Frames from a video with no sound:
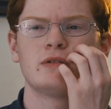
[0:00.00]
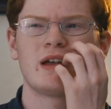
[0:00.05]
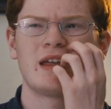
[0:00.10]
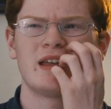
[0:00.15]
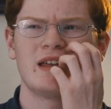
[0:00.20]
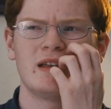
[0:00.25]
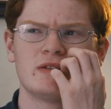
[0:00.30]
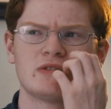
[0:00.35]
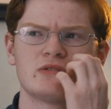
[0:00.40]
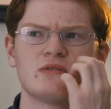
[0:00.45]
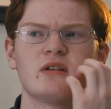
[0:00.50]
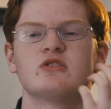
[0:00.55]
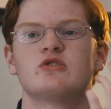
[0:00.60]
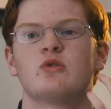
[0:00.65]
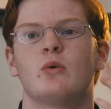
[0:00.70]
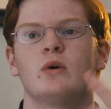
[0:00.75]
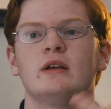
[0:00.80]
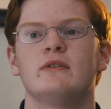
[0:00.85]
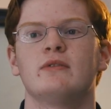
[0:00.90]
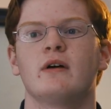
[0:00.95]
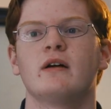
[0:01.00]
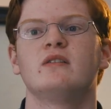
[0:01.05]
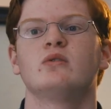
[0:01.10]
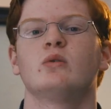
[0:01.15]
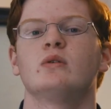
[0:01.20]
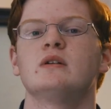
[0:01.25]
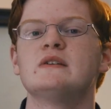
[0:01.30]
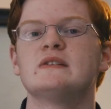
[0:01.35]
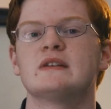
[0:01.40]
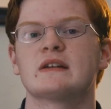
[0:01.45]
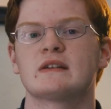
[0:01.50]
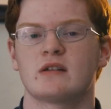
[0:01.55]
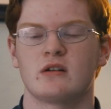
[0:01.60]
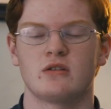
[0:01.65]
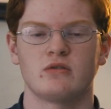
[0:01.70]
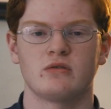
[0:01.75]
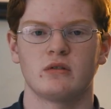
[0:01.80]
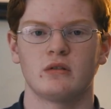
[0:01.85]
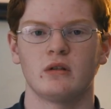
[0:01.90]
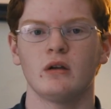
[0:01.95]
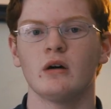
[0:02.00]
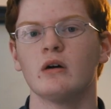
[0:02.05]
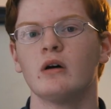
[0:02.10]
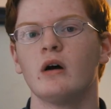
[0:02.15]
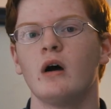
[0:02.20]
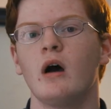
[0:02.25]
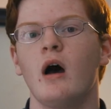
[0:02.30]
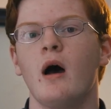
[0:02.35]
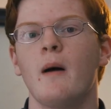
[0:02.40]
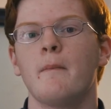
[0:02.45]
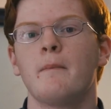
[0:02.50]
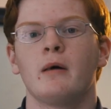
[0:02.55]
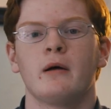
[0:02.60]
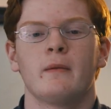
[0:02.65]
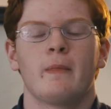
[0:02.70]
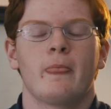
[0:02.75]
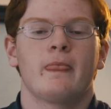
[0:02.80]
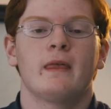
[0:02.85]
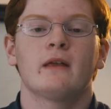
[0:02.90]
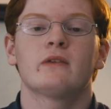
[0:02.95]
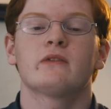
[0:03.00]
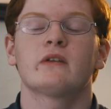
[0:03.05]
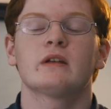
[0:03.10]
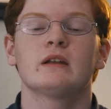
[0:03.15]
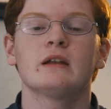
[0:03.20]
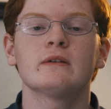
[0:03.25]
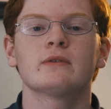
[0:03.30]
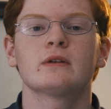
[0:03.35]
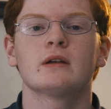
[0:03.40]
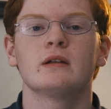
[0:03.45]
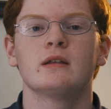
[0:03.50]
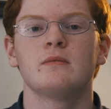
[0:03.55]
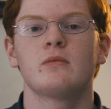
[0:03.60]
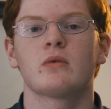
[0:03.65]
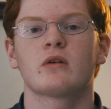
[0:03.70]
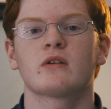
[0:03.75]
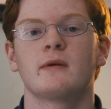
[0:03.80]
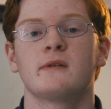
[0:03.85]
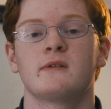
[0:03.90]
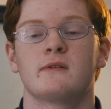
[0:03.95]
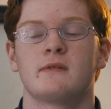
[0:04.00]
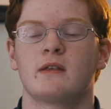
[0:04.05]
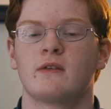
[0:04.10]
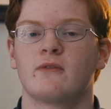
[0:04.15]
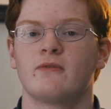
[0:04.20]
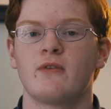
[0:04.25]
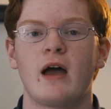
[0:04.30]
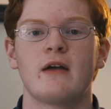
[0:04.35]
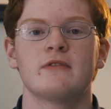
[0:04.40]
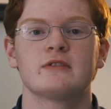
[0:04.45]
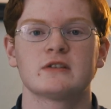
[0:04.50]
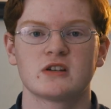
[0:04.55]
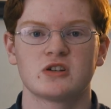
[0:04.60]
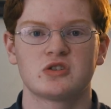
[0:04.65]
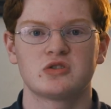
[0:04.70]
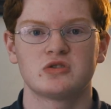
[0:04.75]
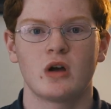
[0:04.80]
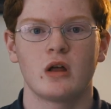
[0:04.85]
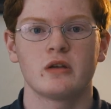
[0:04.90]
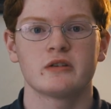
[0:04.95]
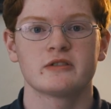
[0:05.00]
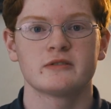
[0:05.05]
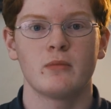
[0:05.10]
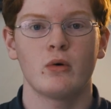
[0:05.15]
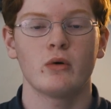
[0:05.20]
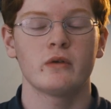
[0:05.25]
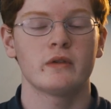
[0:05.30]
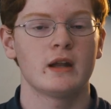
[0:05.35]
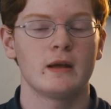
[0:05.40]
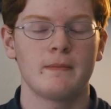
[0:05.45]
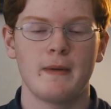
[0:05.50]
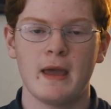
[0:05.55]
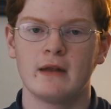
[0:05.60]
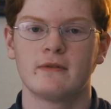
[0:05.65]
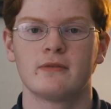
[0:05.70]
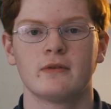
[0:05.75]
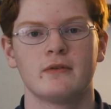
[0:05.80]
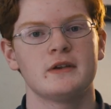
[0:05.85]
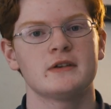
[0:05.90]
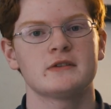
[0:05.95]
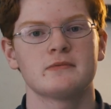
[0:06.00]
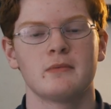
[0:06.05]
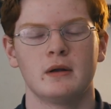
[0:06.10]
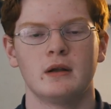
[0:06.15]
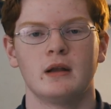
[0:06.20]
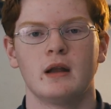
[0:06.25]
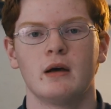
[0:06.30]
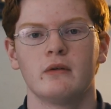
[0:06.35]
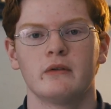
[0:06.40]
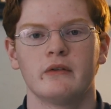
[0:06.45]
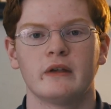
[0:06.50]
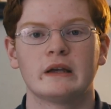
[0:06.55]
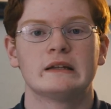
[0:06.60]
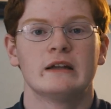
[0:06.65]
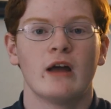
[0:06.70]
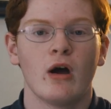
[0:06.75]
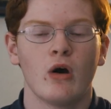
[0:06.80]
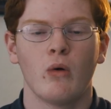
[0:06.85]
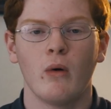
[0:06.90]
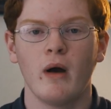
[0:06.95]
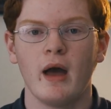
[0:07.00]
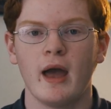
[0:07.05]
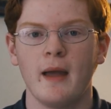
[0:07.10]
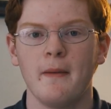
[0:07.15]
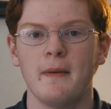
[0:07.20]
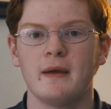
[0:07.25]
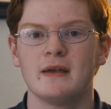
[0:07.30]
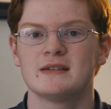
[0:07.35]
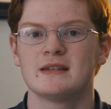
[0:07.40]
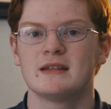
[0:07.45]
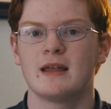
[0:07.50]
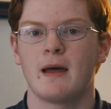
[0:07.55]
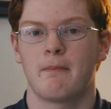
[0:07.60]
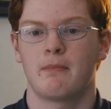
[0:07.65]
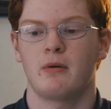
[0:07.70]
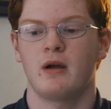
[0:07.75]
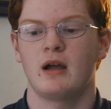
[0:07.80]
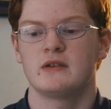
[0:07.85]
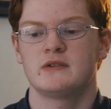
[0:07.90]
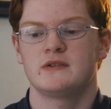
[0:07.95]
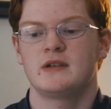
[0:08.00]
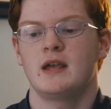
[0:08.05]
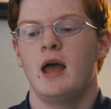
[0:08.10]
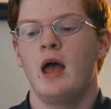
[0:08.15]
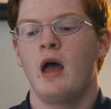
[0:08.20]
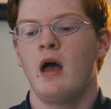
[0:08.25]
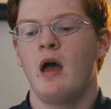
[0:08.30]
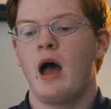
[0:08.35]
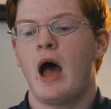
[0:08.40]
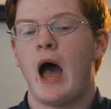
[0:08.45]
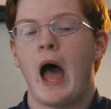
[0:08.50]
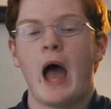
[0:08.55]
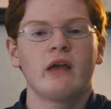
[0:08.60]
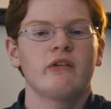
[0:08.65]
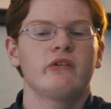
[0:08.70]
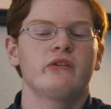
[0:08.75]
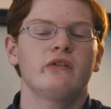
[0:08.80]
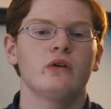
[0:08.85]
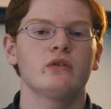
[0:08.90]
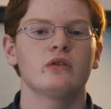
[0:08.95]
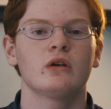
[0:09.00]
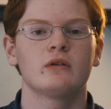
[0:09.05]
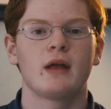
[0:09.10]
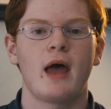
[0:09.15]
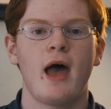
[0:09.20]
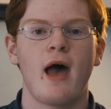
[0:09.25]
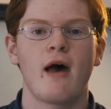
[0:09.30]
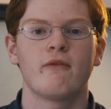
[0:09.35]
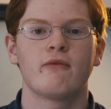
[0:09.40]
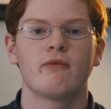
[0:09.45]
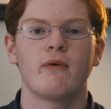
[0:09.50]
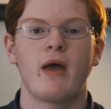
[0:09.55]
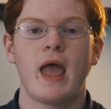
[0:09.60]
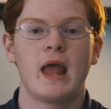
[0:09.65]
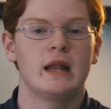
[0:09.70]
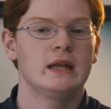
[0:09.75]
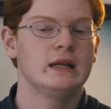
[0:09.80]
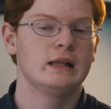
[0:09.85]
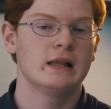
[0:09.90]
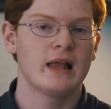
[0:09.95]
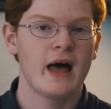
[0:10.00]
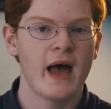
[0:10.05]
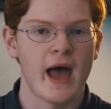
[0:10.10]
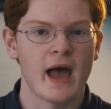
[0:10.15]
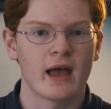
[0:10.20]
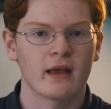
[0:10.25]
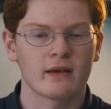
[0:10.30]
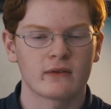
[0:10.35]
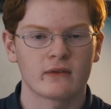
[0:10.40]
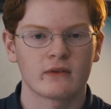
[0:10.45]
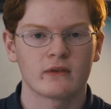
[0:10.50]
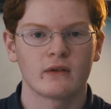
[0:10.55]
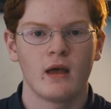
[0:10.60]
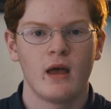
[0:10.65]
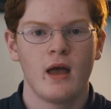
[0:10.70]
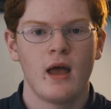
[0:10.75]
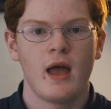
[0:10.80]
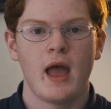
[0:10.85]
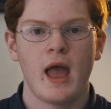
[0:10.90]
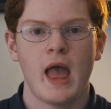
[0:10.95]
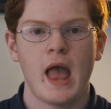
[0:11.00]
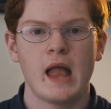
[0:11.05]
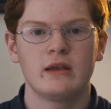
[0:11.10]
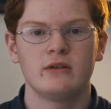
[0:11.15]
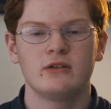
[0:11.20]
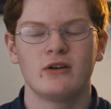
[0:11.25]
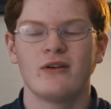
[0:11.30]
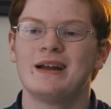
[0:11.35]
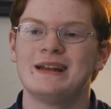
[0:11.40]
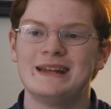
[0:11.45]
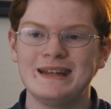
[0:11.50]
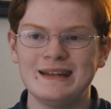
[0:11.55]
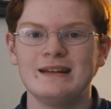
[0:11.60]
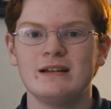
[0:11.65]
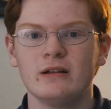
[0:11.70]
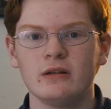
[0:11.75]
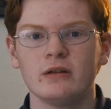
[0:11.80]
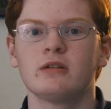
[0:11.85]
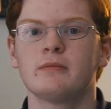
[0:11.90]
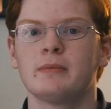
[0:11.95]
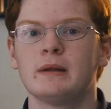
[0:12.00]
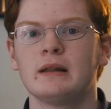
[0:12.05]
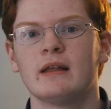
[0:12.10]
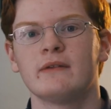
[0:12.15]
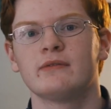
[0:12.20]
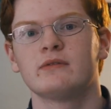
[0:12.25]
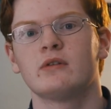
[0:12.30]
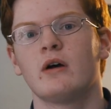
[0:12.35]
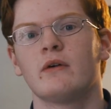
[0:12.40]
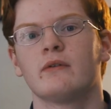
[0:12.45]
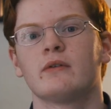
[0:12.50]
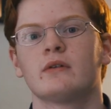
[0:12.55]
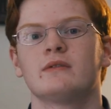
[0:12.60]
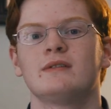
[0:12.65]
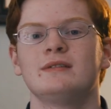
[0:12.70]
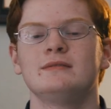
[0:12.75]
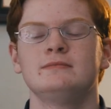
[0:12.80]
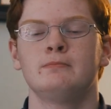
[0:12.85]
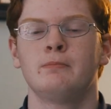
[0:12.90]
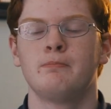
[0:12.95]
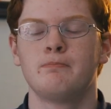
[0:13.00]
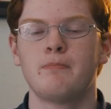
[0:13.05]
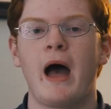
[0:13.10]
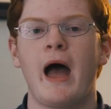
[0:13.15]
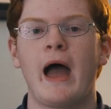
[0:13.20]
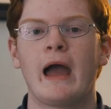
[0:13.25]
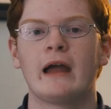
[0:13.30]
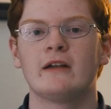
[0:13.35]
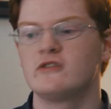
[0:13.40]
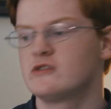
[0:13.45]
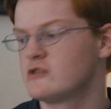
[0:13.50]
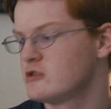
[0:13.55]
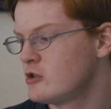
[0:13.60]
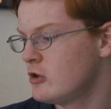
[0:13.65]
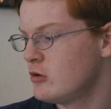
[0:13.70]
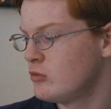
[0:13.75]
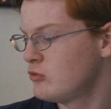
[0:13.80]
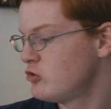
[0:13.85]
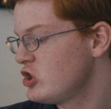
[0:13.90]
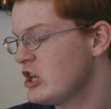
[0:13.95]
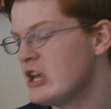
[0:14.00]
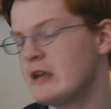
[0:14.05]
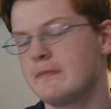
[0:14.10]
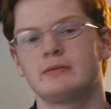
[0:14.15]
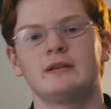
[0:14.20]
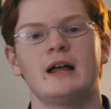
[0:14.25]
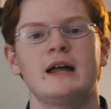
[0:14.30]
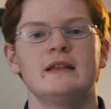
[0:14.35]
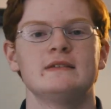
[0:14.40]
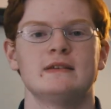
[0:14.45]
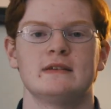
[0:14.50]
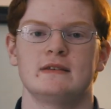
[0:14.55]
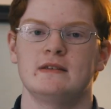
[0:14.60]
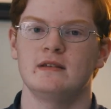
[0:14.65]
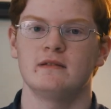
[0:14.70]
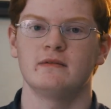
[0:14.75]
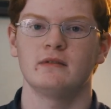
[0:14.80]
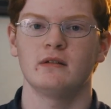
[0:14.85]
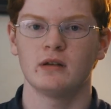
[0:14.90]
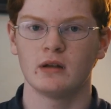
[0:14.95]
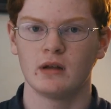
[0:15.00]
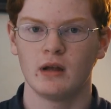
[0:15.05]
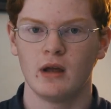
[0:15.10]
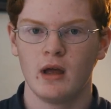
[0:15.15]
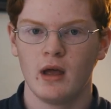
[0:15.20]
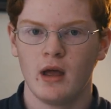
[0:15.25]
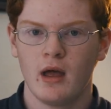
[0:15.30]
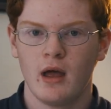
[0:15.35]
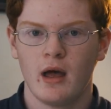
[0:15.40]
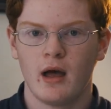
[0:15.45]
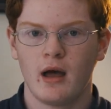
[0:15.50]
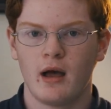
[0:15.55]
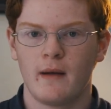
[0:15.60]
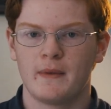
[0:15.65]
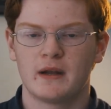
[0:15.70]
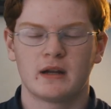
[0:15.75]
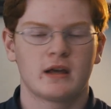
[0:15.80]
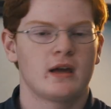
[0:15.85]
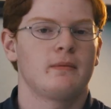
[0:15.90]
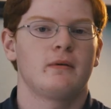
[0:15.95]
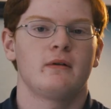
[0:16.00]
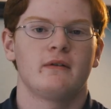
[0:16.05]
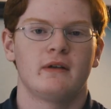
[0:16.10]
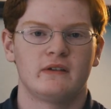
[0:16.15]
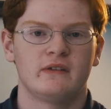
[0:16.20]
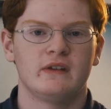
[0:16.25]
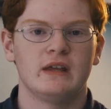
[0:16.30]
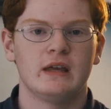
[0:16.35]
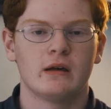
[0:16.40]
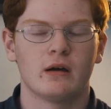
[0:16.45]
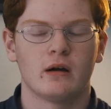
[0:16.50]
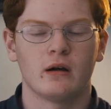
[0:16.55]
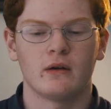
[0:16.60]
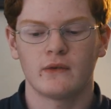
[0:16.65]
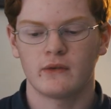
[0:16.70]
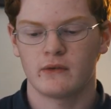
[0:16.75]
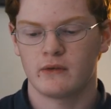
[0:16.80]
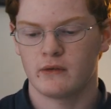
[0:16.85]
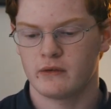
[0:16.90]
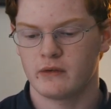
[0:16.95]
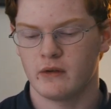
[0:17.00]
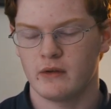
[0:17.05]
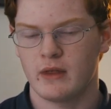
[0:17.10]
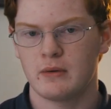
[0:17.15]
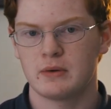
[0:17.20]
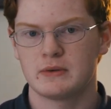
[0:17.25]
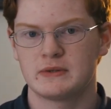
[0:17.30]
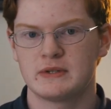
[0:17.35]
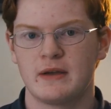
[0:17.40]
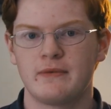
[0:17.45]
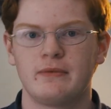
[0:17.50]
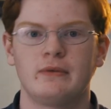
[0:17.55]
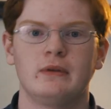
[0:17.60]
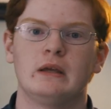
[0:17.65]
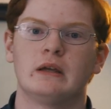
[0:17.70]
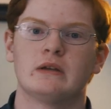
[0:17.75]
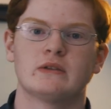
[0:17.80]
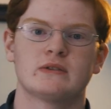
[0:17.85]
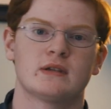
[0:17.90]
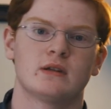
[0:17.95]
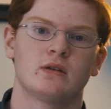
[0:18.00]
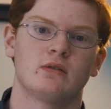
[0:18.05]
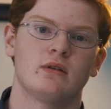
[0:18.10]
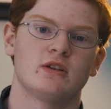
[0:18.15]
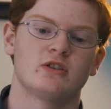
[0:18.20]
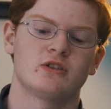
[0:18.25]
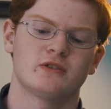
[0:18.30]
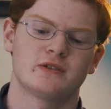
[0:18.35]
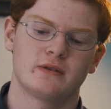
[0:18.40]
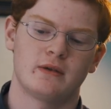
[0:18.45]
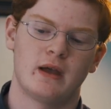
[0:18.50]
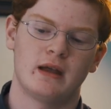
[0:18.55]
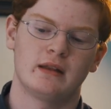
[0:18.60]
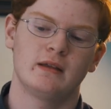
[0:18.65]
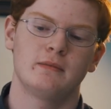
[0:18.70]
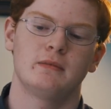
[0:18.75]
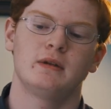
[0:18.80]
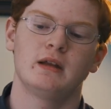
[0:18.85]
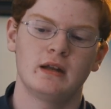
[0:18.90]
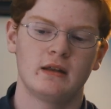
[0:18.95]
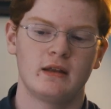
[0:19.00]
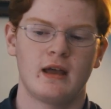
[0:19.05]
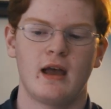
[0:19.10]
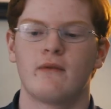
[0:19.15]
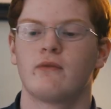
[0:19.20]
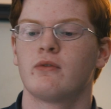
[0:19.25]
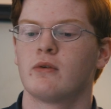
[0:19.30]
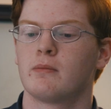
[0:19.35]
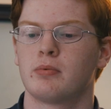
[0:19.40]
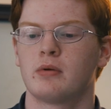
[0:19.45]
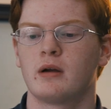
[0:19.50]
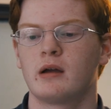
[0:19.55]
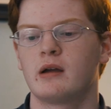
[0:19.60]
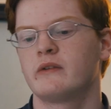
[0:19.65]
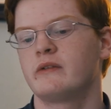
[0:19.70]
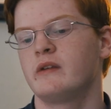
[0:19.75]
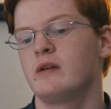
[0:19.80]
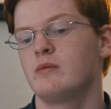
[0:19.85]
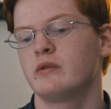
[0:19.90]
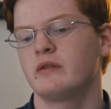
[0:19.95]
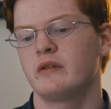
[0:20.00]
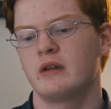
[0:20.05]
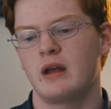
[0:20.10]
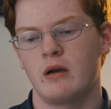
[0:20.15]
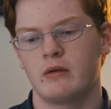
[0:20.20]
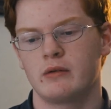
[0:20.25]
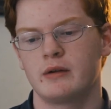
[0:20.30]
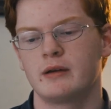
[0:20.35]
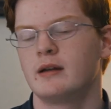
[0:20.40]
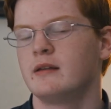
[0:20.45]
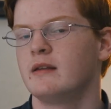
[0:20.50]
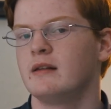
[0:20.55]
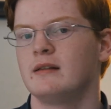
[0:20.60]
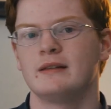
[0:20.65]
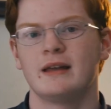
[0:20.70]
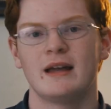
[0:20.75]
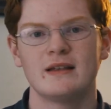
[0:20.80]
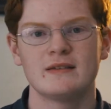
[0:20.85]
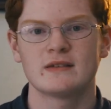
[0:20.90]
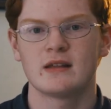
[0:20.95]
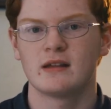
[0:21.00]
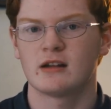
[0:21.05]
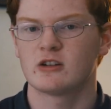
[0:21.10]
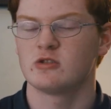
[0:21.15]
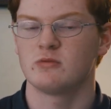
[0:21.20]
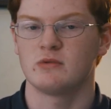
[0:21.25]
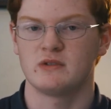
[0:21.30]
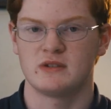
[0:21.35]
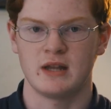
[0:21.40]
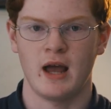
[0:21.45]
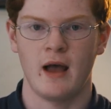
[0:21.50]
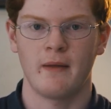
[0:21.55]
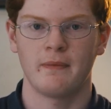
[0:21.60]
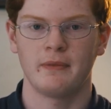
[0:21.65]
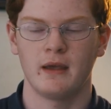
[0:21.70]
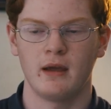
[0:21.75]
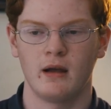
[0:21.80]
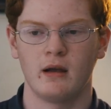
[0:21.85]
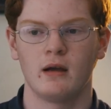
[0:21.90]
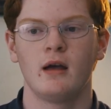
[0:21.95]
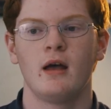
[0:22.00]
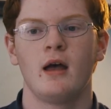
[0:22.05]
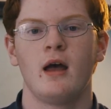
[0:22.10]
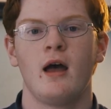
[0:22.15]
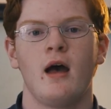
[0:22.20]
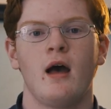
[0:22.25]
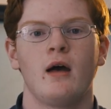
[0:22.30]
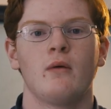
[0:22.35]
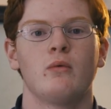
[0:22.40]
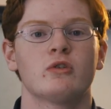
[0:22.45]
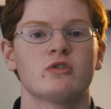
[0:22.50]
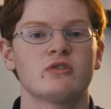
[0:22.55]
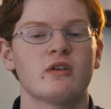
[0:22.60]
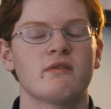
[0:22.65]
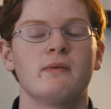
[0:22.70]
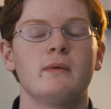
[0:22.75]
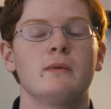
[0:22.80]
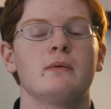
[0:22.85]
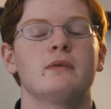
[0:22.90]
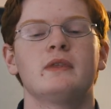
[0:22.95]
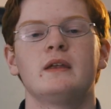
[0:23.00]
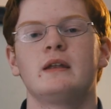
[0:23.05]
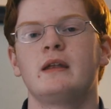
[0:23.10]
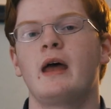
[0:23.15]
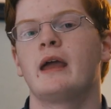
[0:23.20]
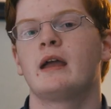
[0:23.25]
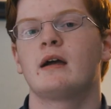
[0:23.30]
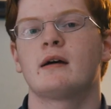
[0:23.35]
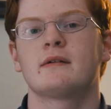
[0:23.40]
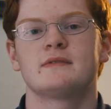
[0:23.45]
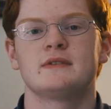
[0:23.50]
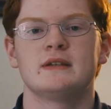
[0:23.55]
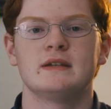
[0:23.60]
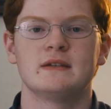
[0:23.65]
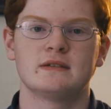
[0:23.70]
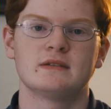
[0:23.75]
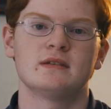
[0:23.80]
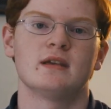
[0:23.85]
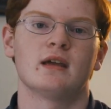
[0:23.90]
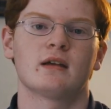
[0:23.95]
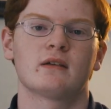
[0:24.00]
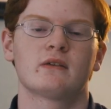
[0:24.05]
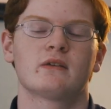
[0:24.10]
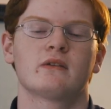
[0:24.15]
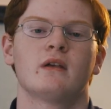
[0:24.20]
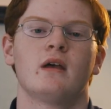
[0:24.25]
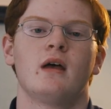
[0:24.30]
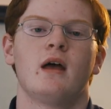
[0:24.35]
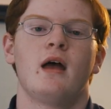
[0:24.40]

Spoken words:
I think it's around $2,600 though. But that's significantly more expensive. That's $500-600 more than I paid for this one, and I was like, no way, because at that price, I still don't have any glass, and I needed a little bit left over to buy just 2 cheap lenses even. And a couple of SD cards. So that was definitely a consideration. So I eliminated that for price. It wasn't out yet, and the lens selection was not there, which left me with the Nikon Z6.